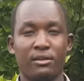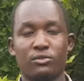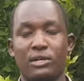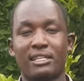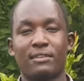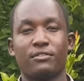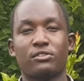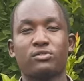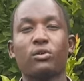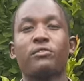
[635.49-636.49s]
to cater for
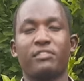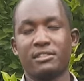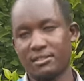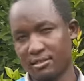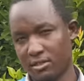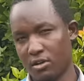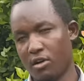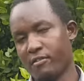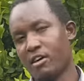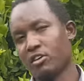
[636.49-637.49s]
school fees
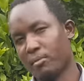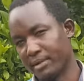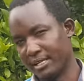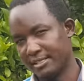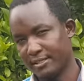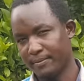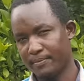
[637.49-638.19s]
of our comrades.